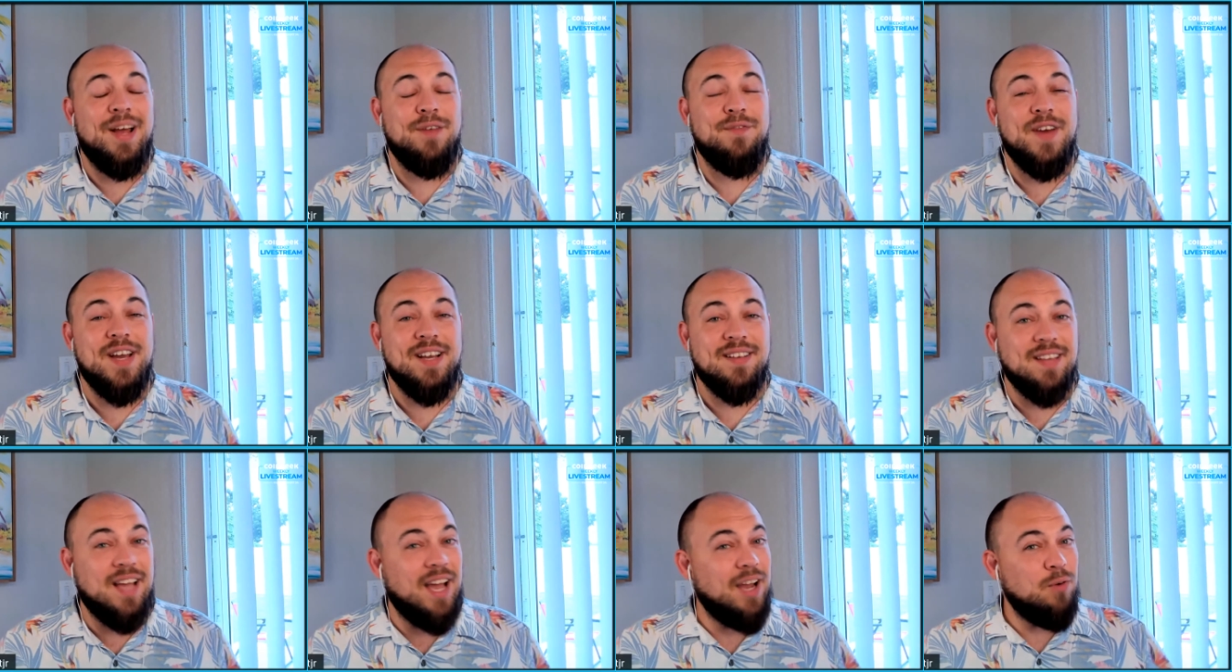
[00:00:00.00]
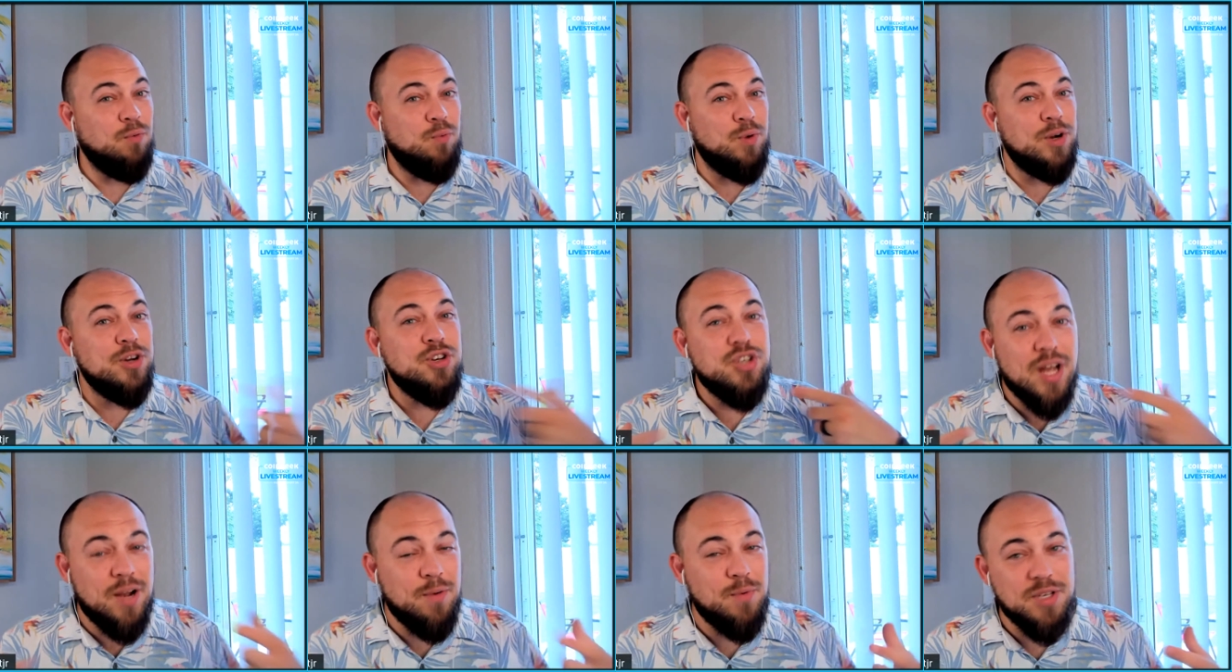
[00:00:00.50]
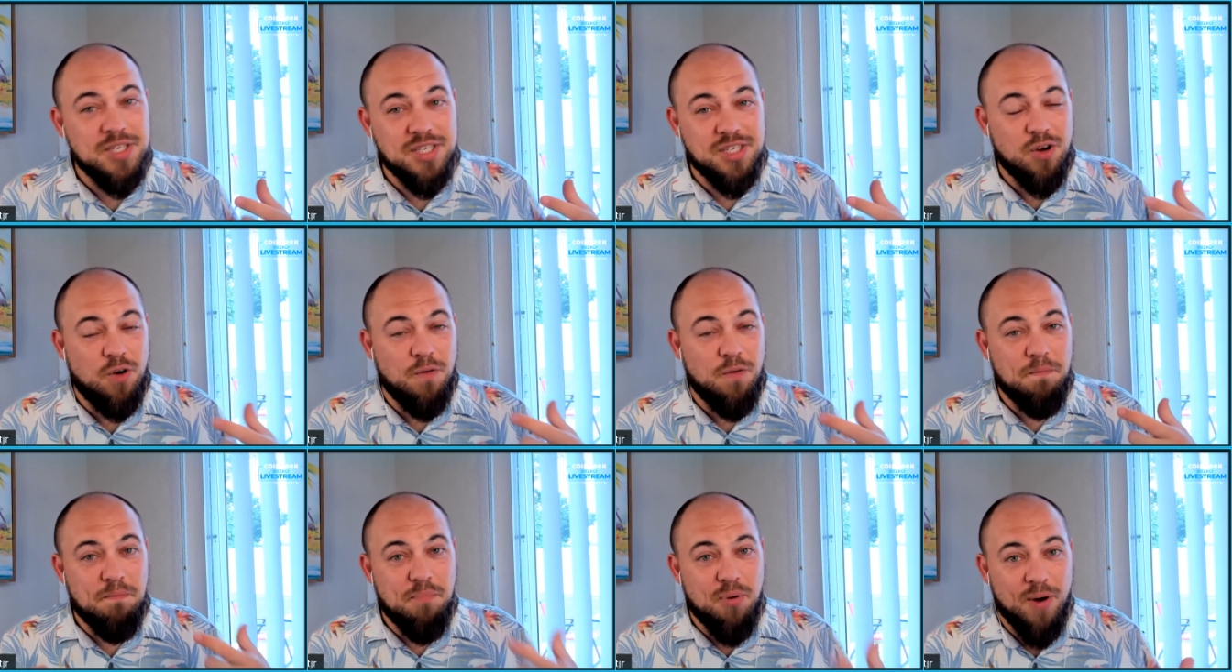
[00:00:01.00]
In fact, I wish I was
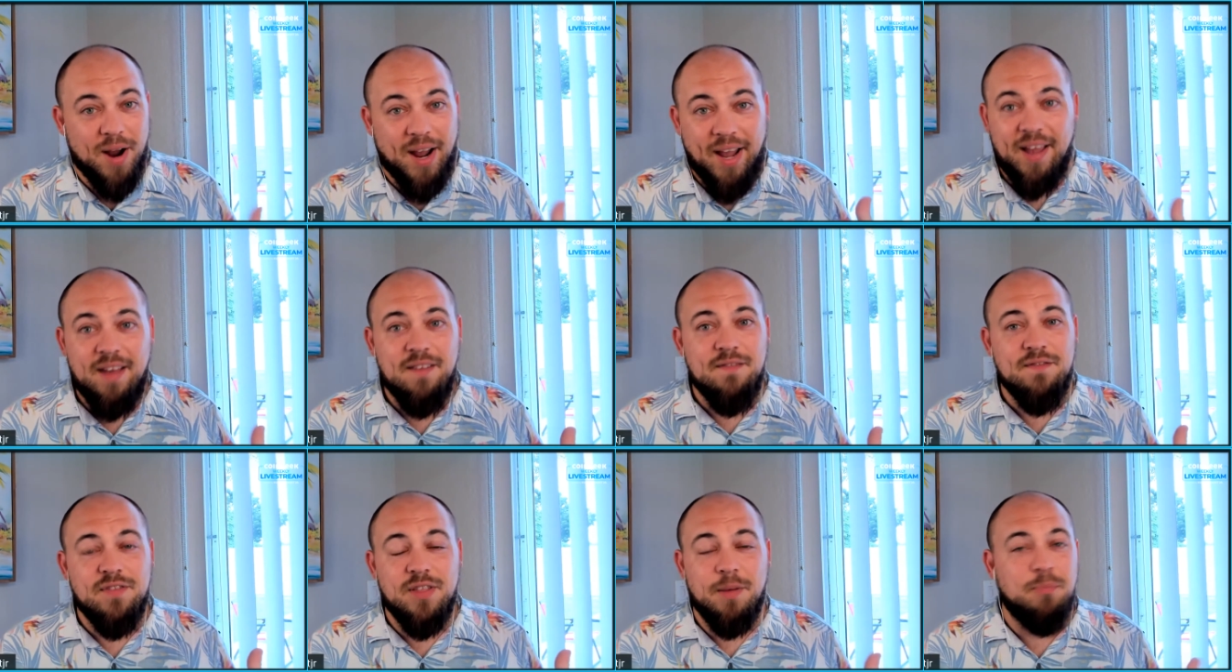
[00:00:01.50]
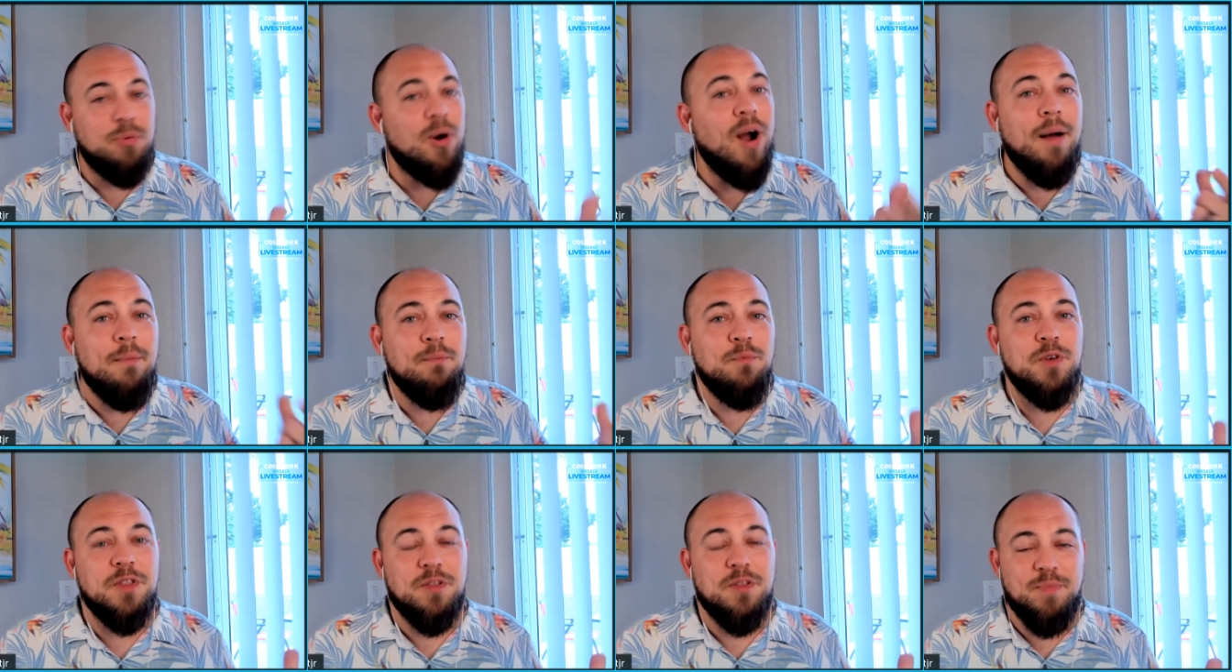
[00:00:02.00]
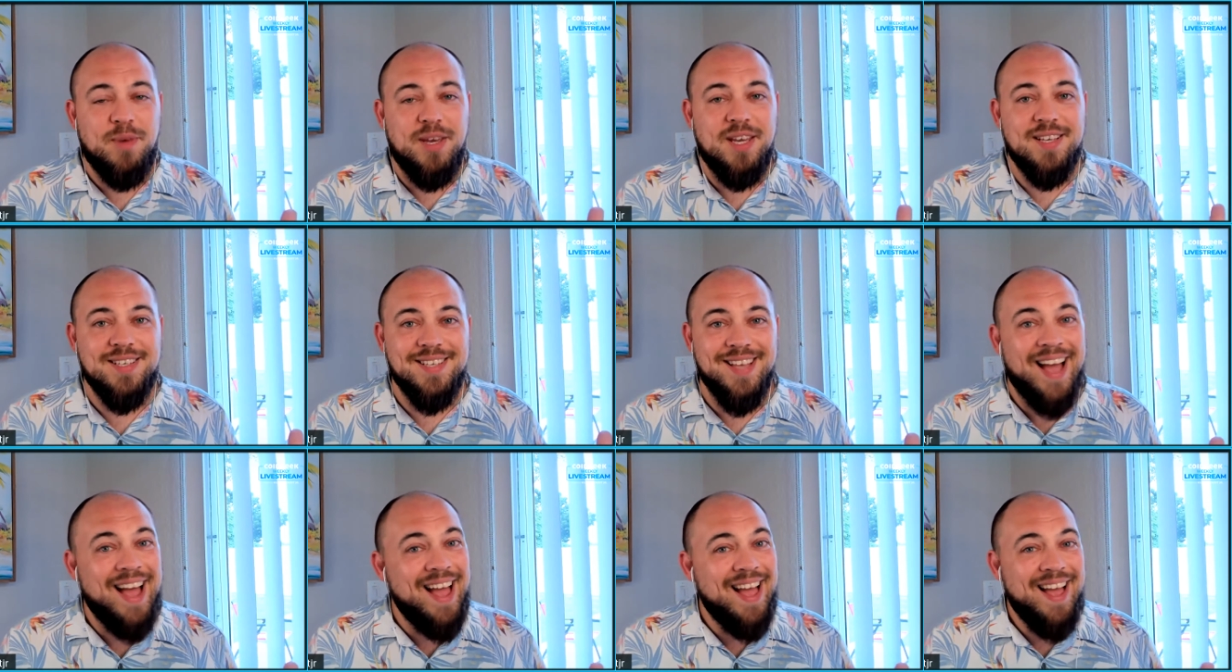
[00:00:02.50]
so brave. The problem with me
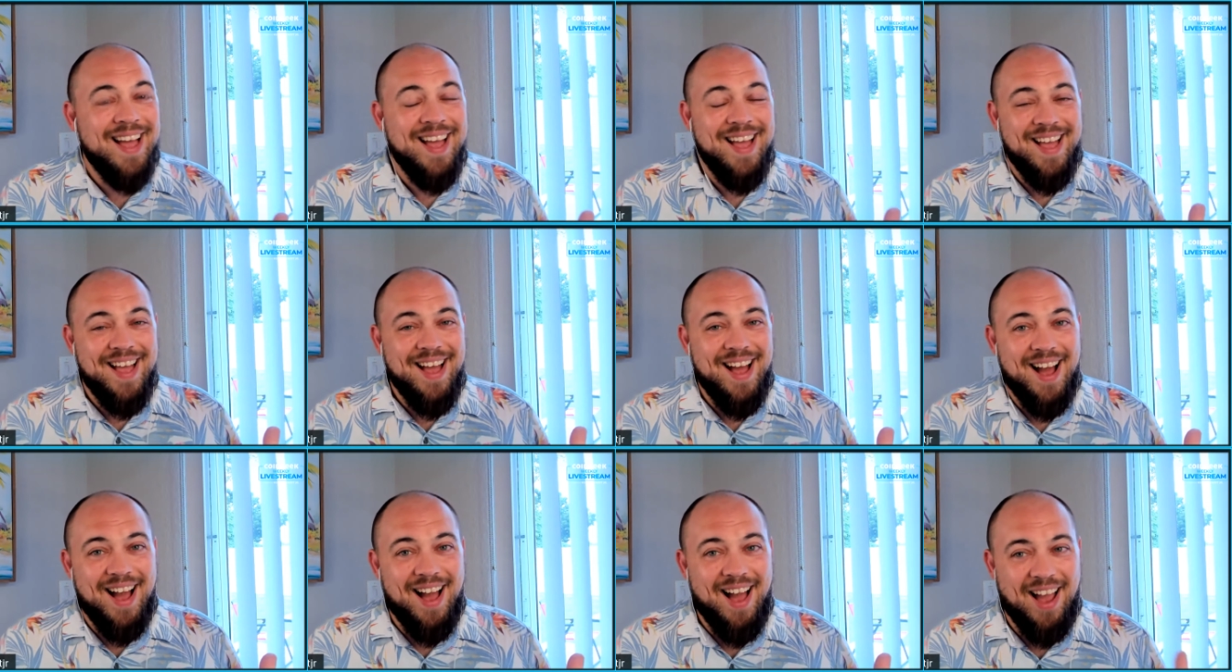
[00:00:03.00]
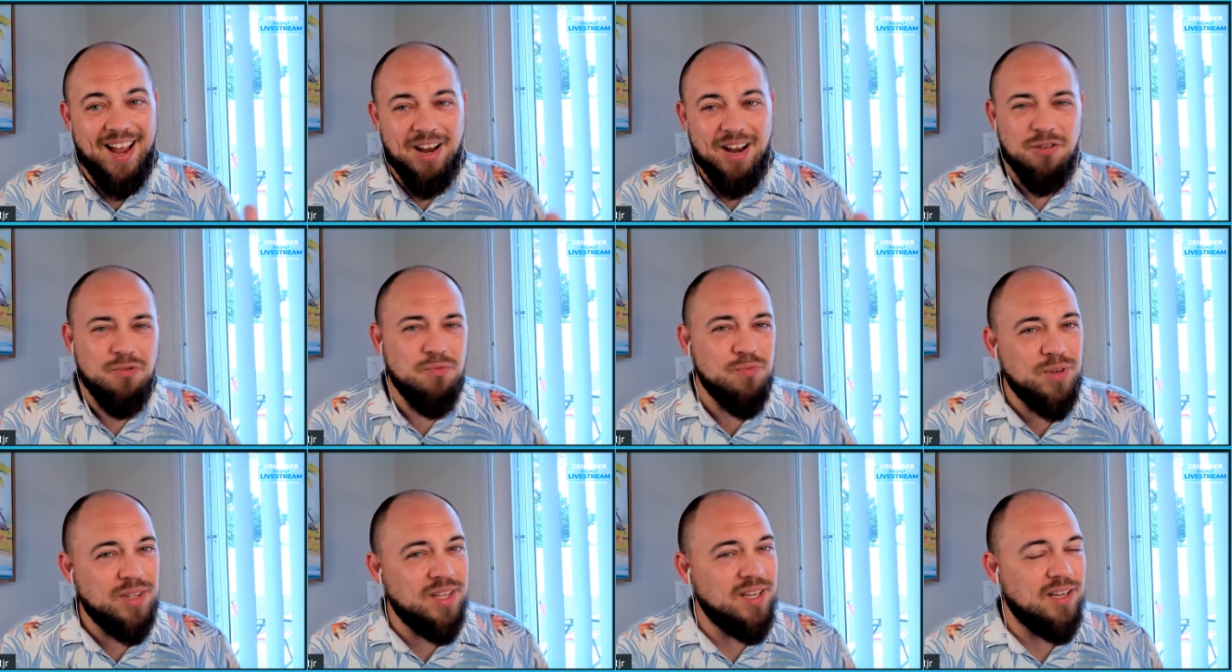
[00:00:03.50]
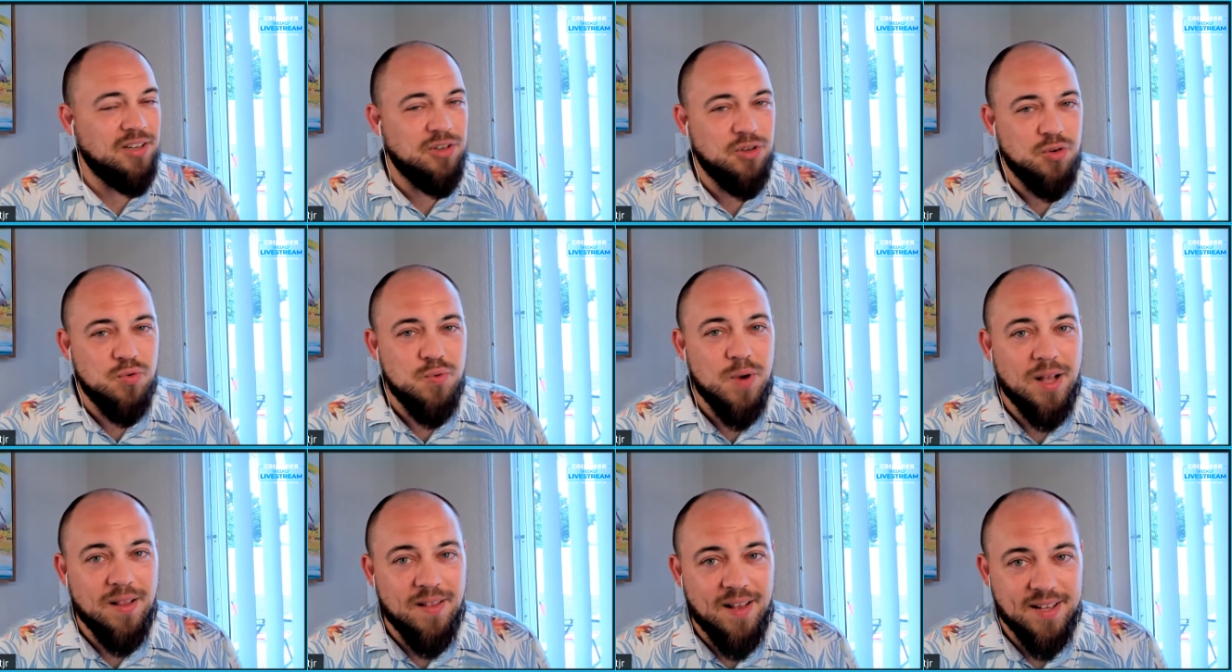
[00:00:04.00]
is I don't really
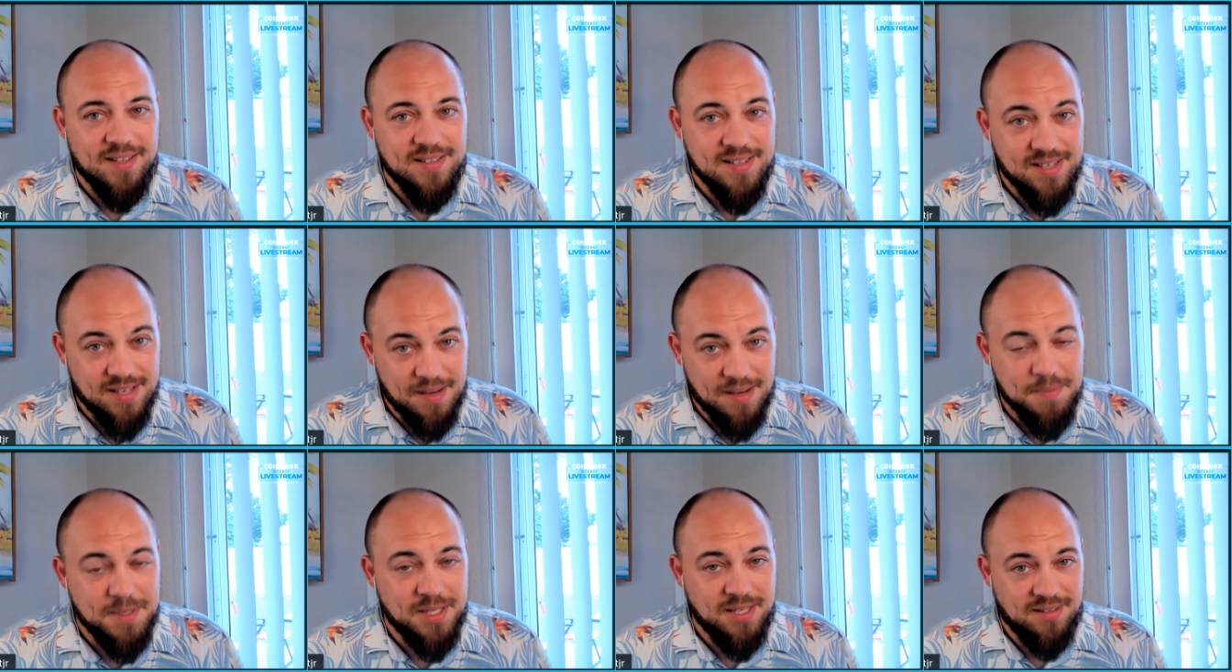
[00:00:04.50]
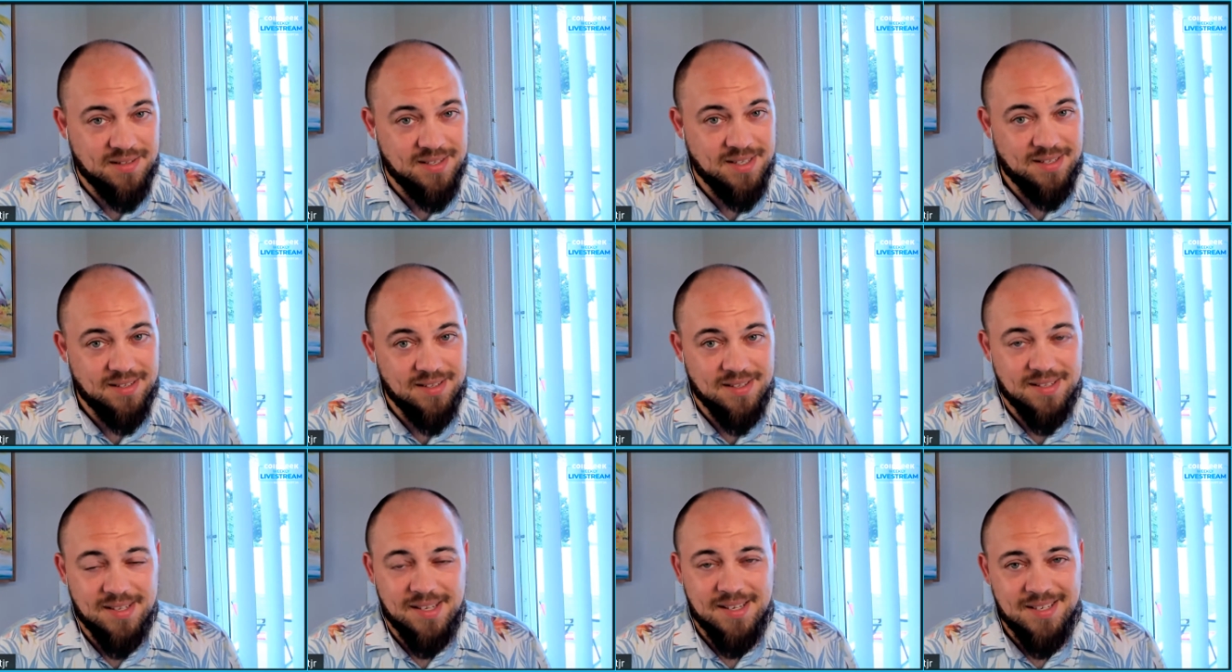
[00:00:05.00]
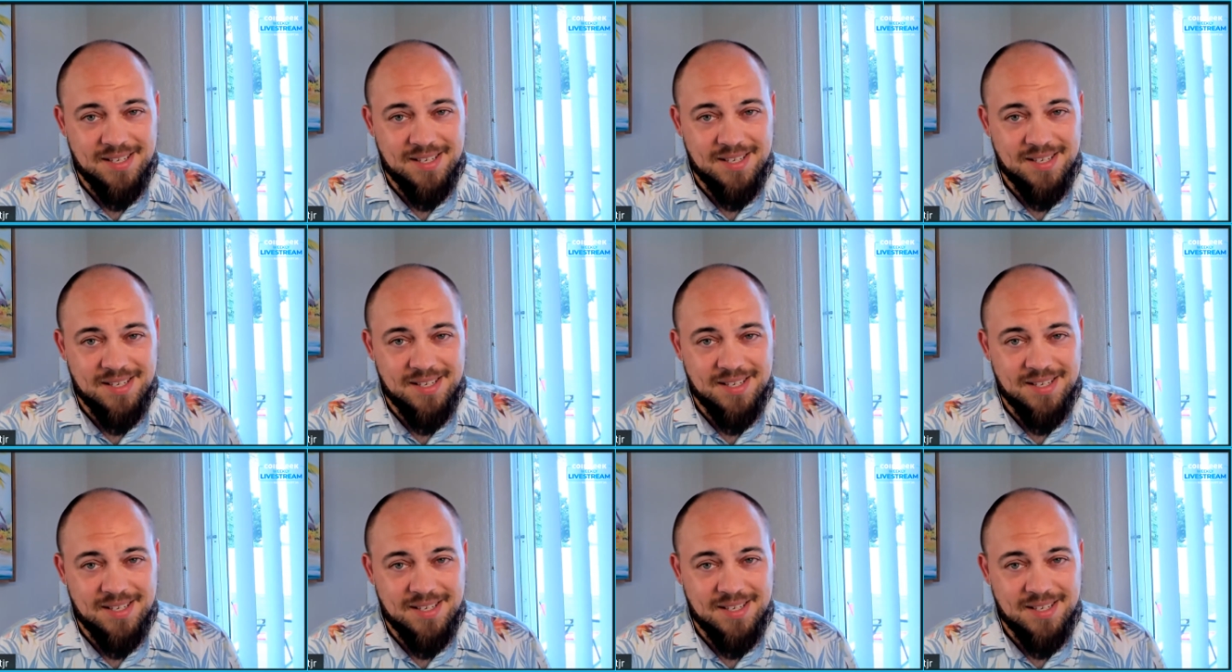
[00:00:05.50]
do well on substances.